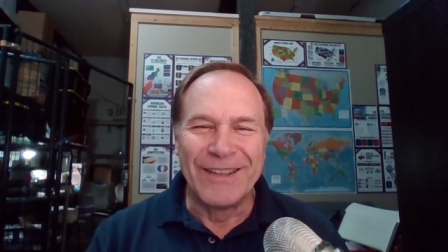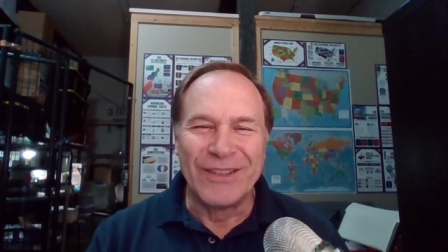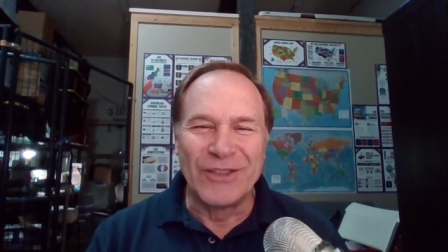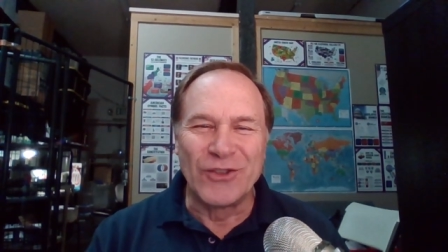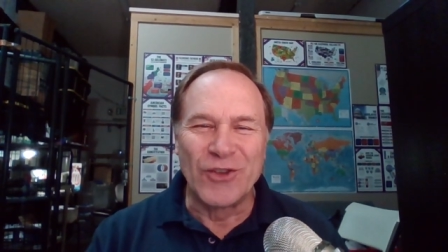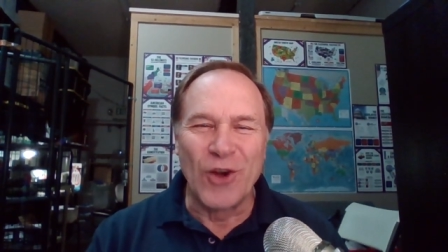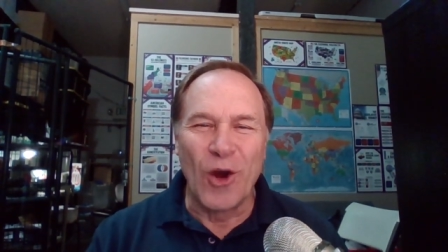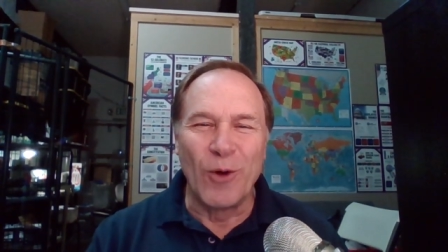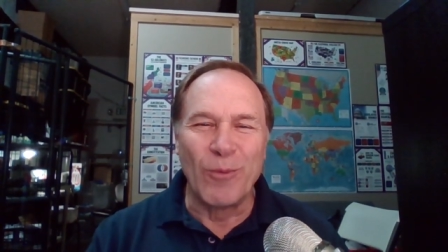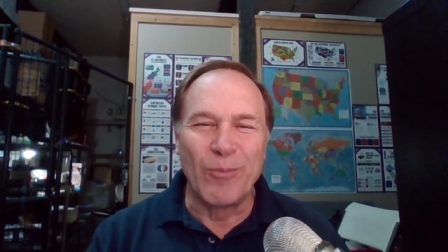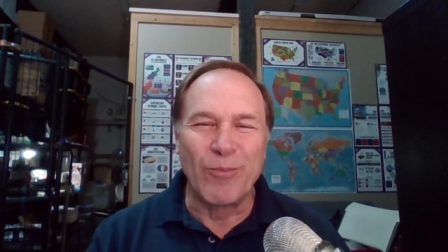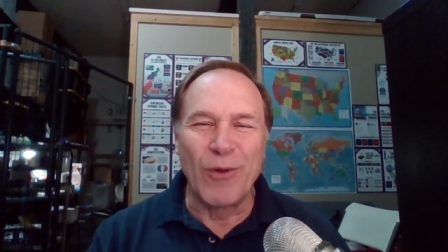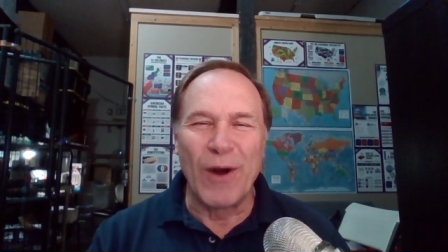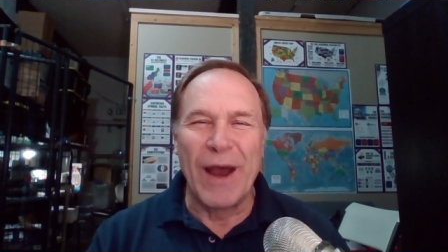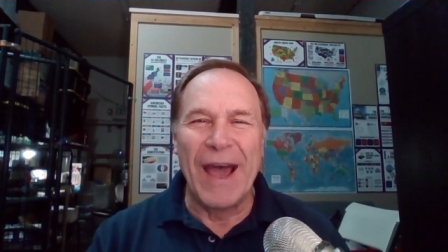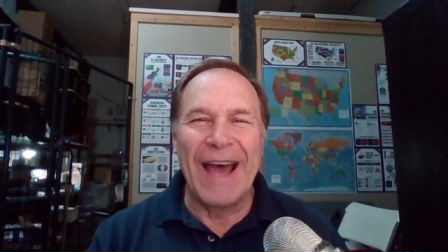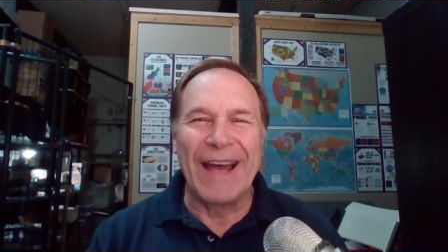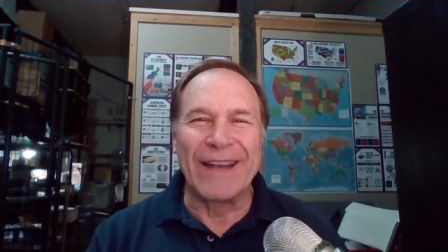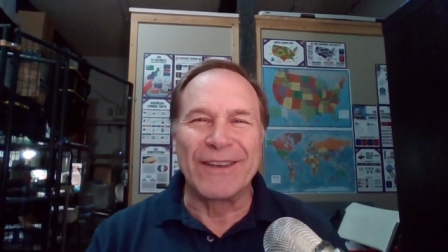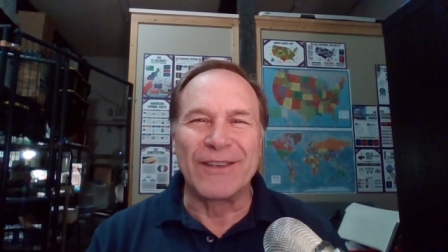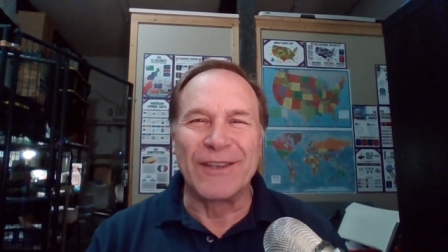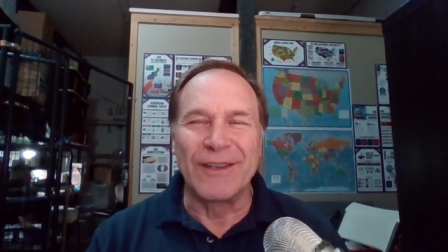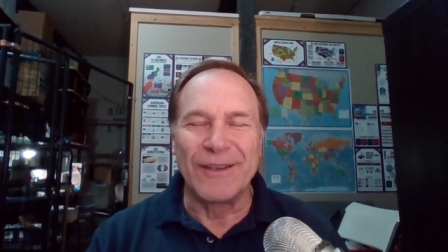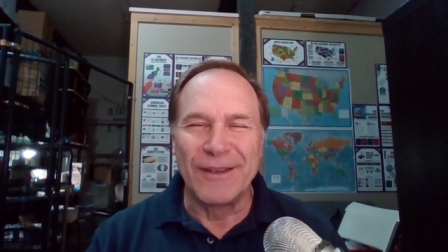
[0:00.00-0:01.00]
Joe
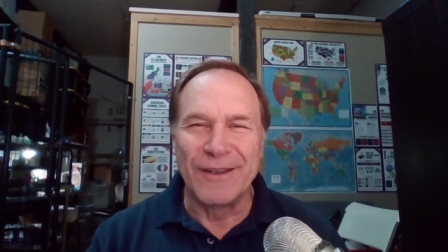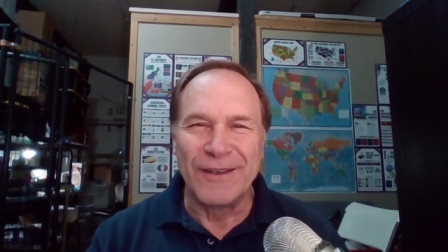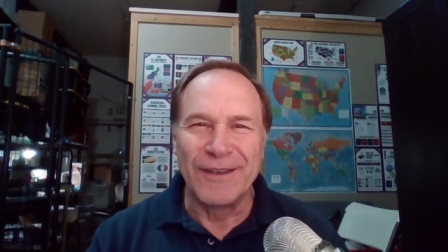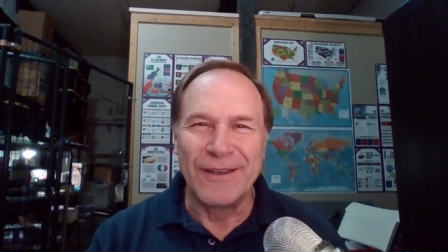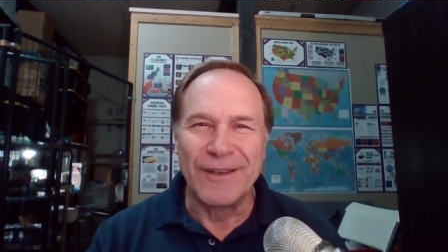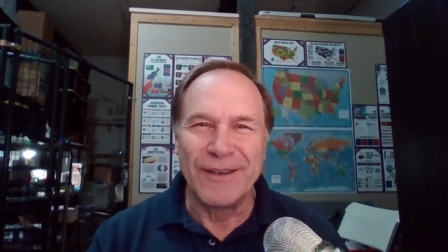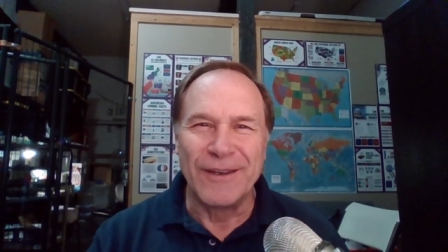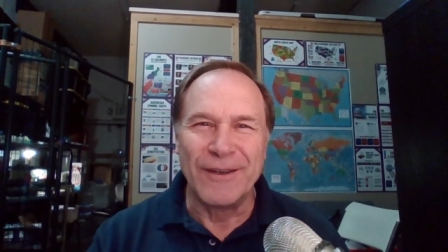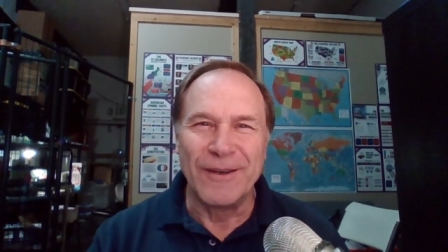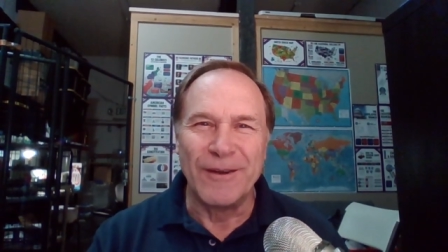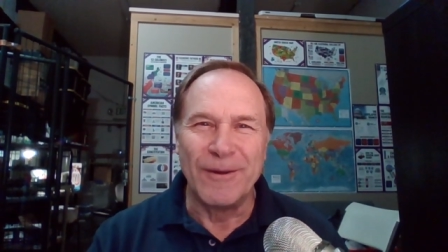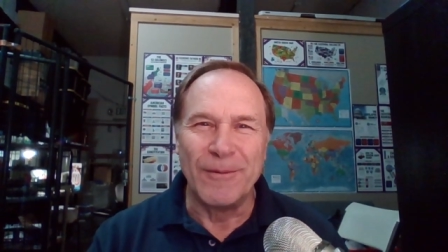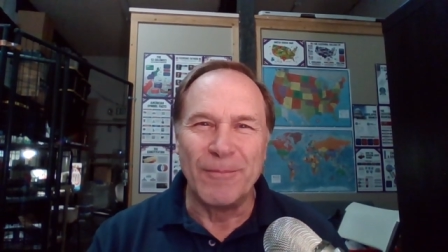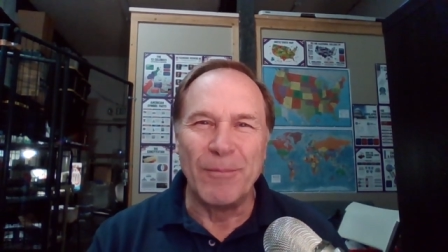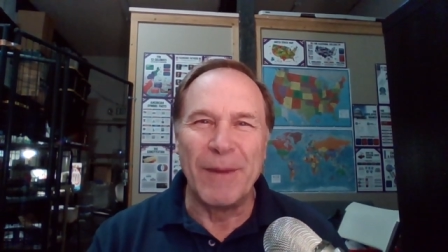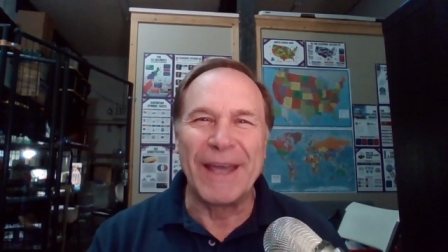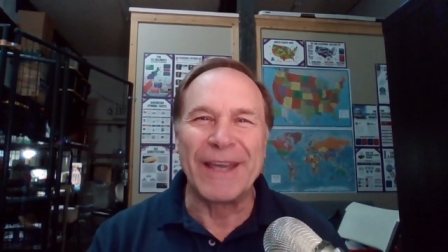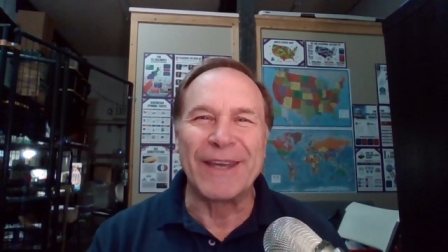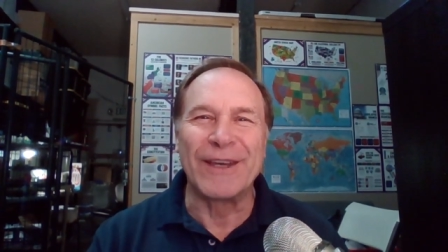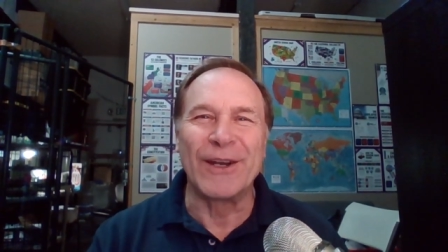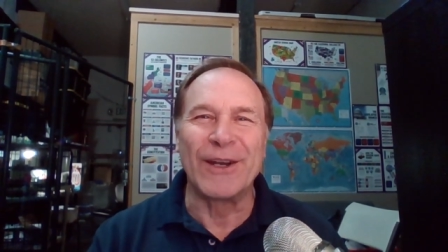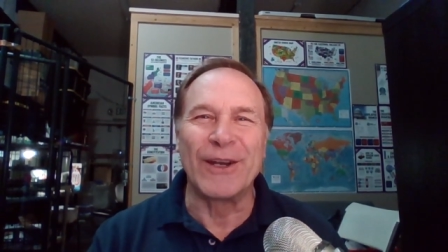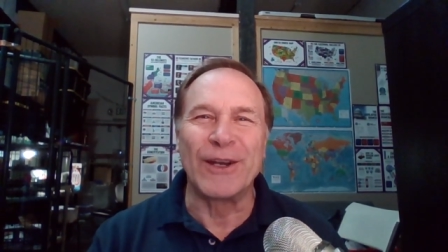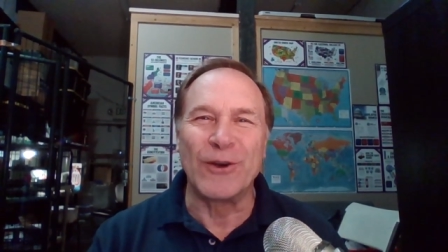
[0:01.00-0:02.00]
Pratt,
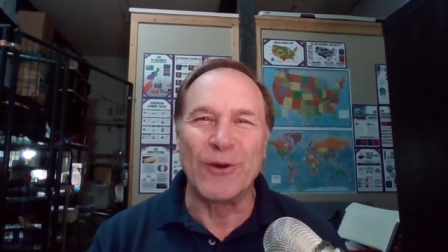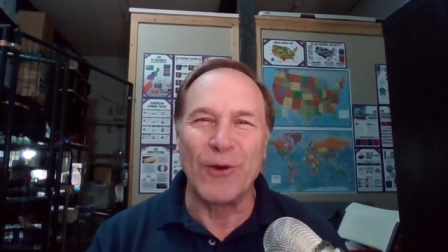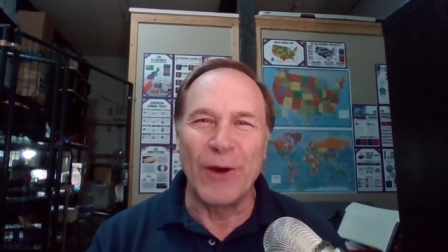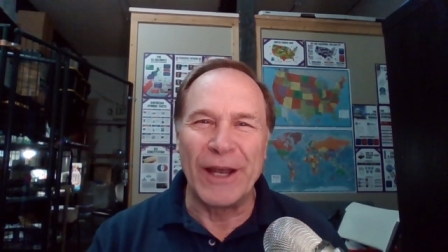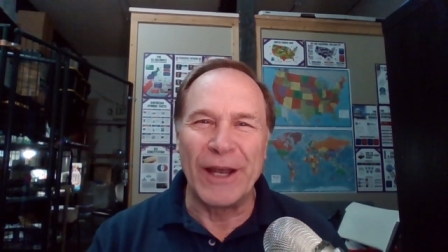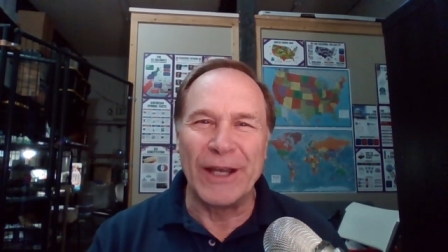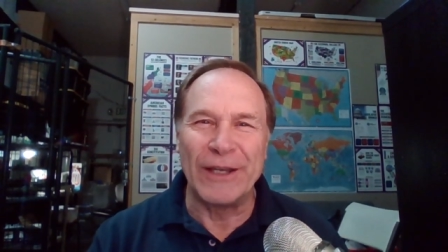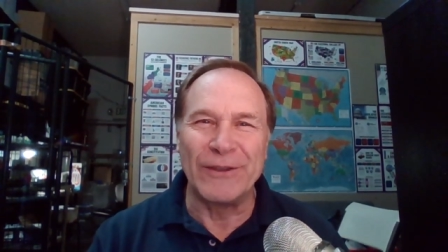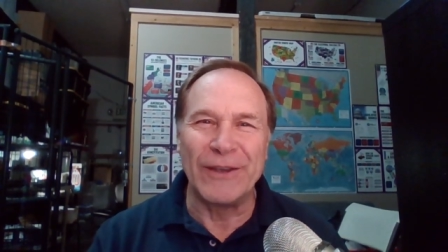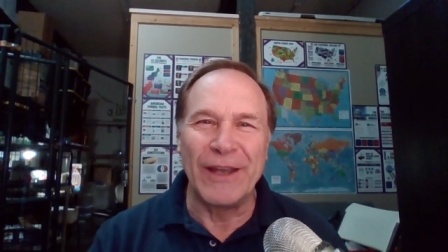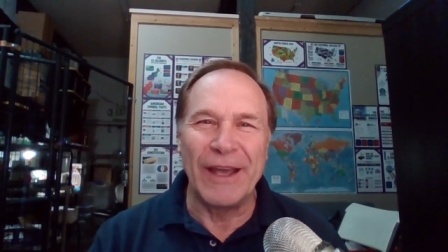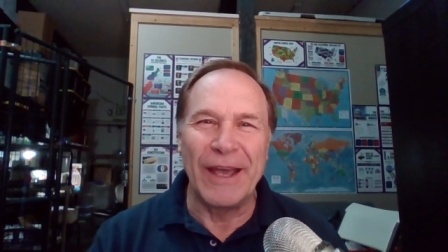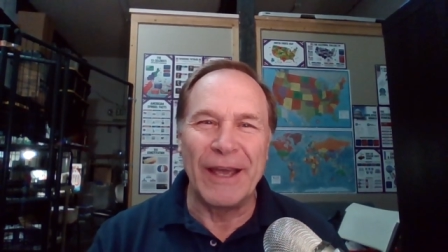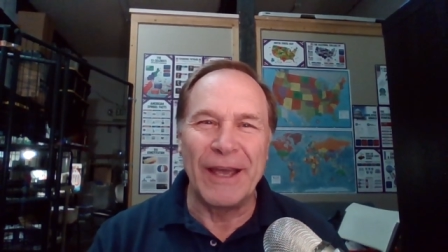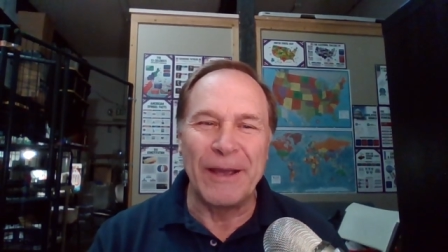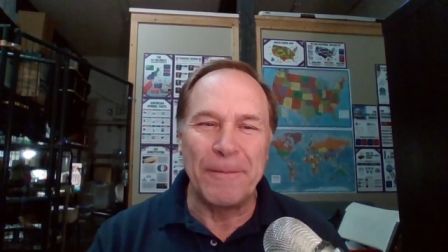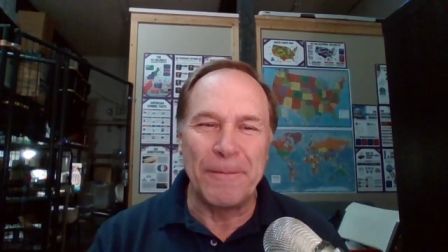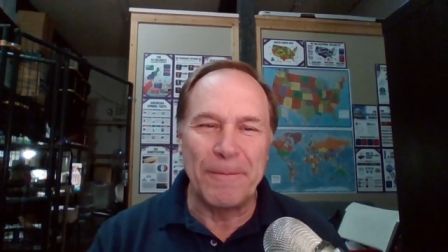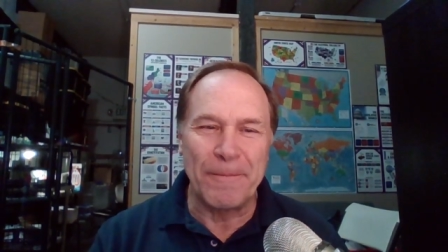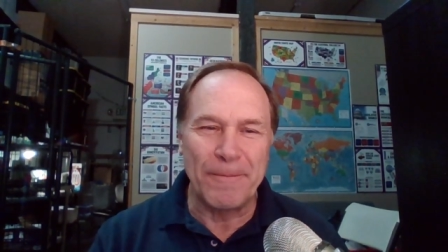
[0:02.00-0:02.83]
make it a great day.